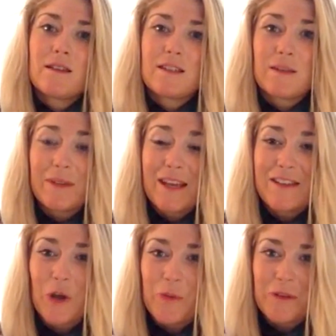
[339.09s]
Simblee
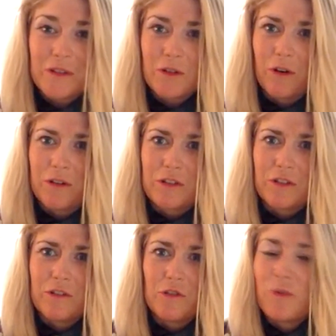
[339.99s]
has opened the door
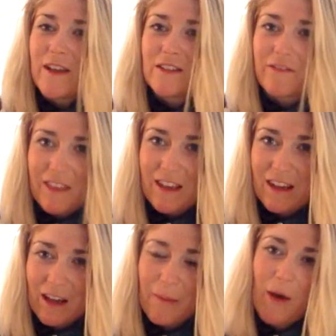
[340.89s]
to new ways of
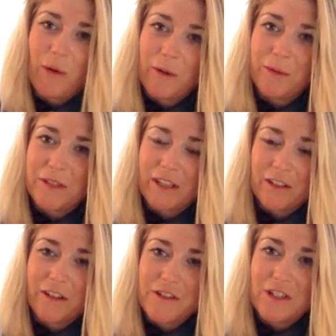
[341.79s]
thinking about wearable
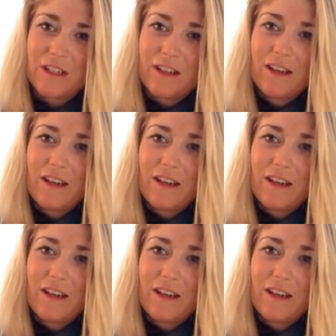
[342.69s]
technology.